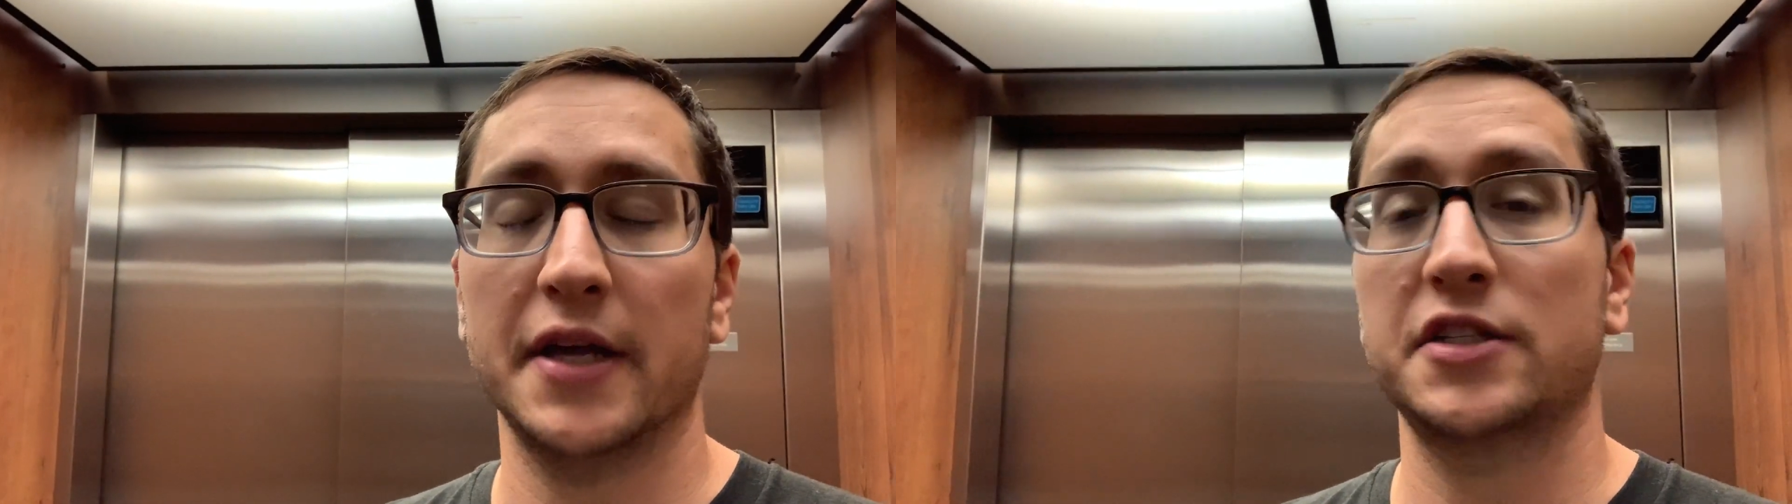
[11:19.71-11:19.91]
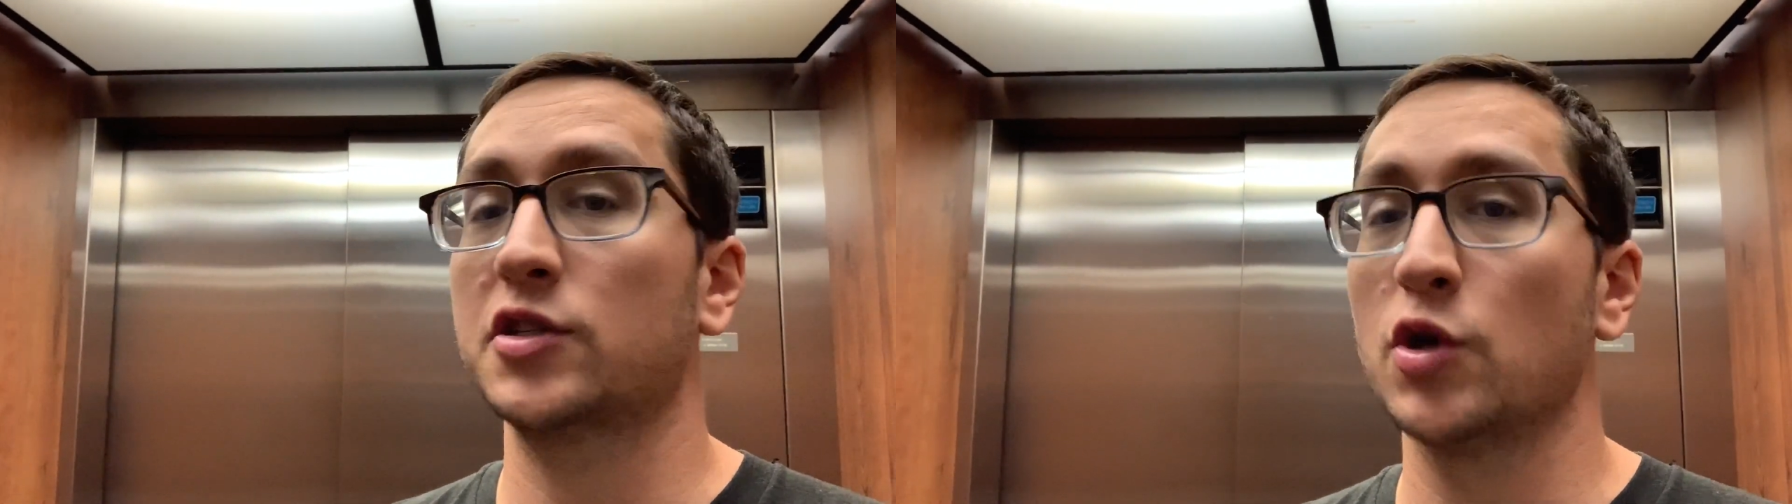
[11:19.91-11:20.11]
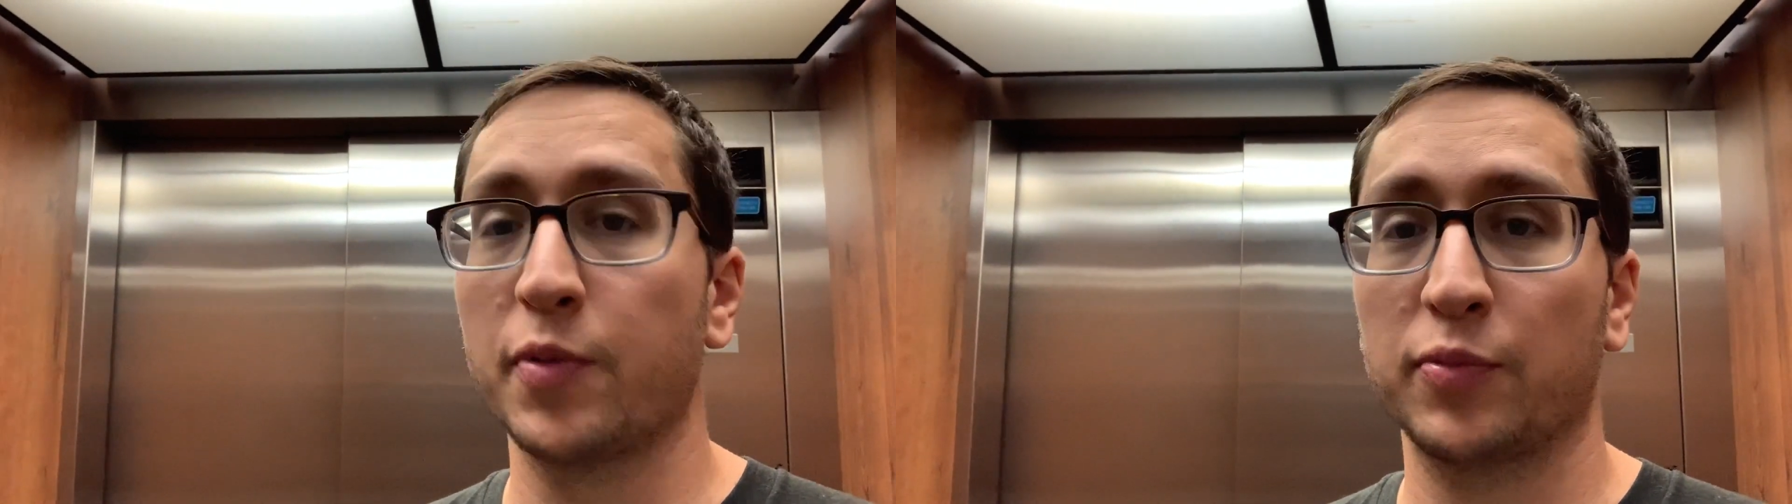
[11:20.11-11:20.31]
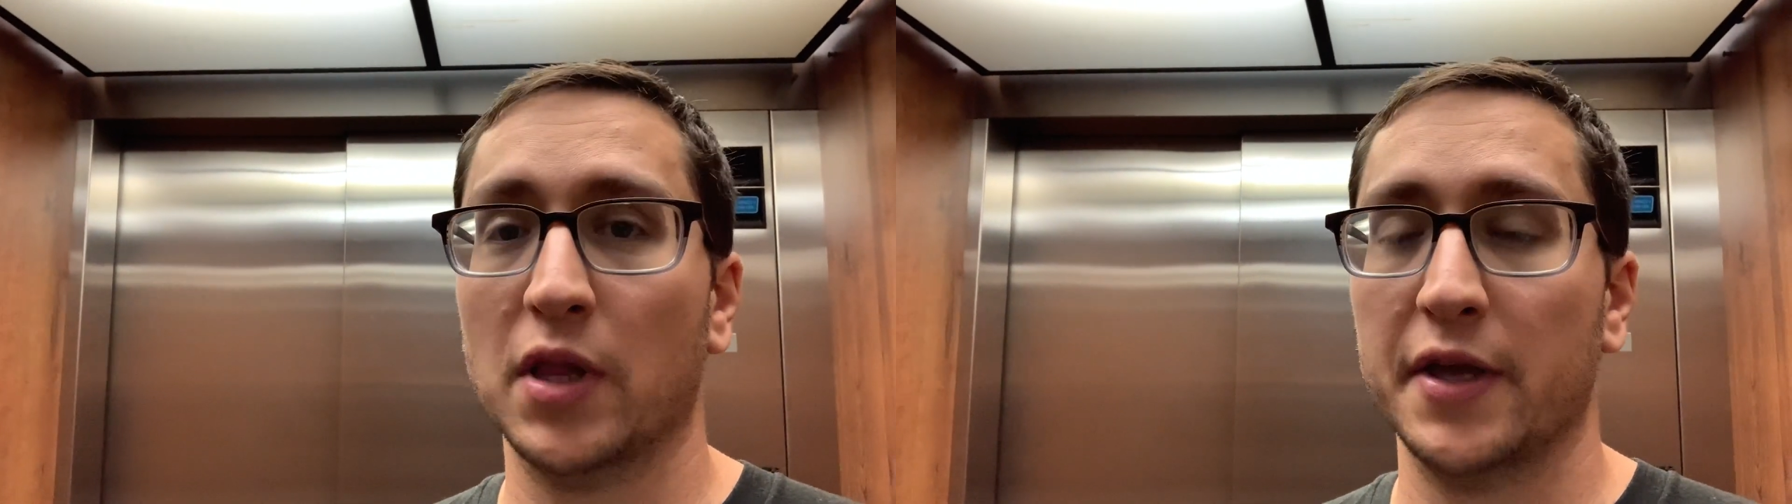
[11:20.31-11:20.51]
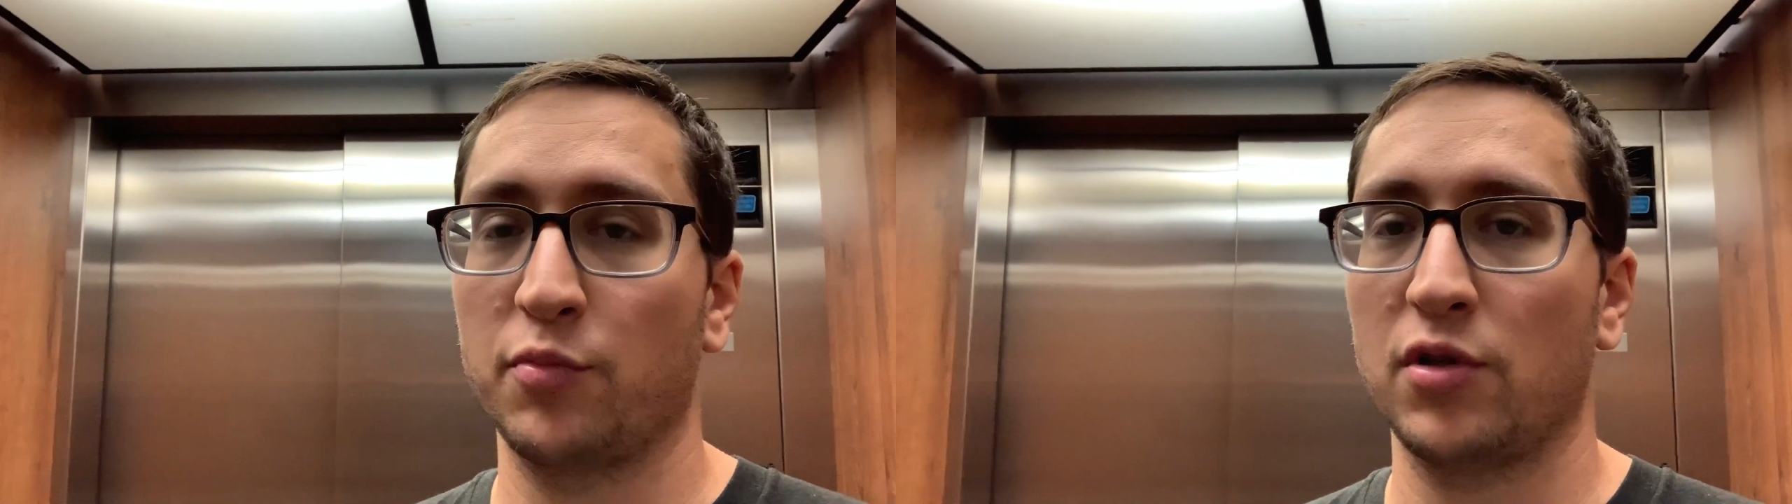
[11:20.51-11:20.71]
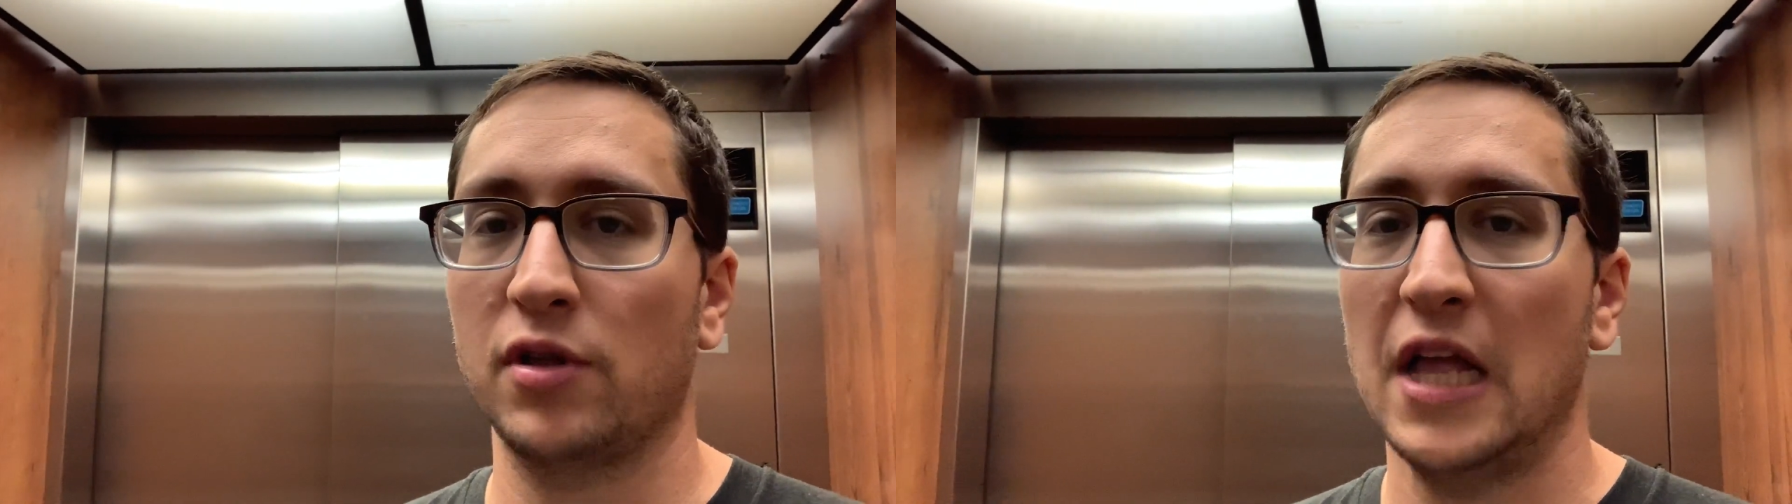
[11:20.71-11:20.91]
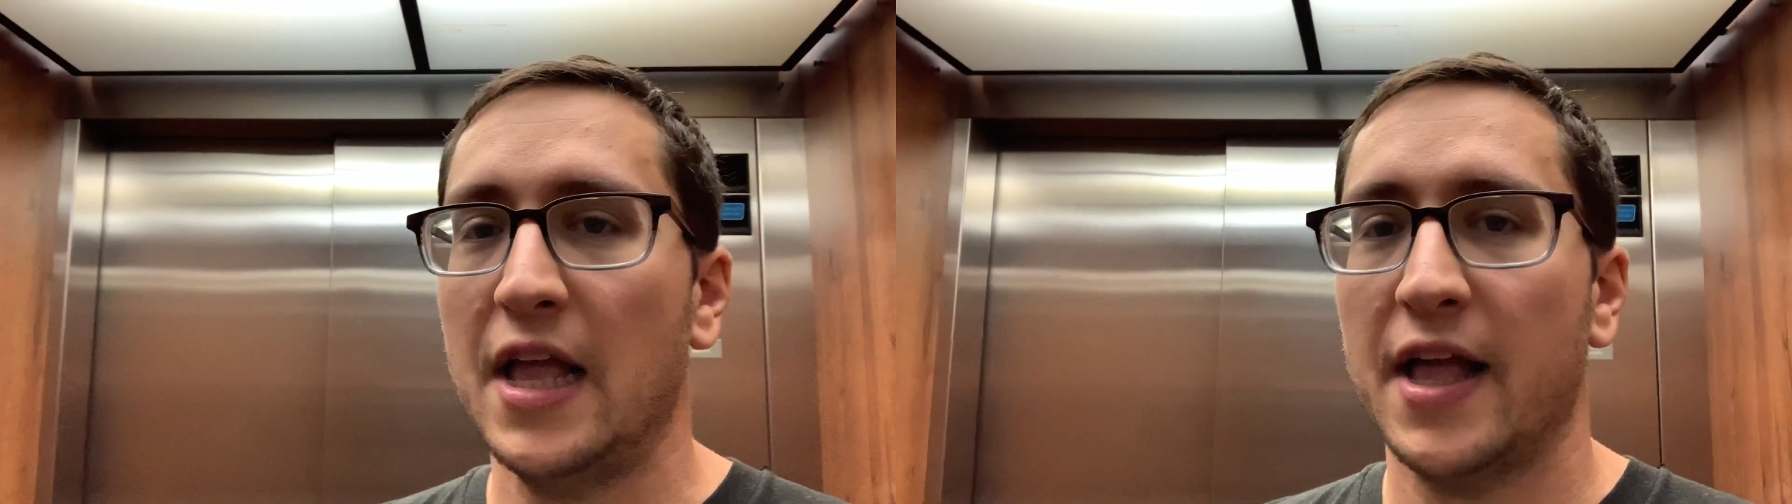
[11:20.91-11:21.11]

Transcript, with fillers: it's super playable.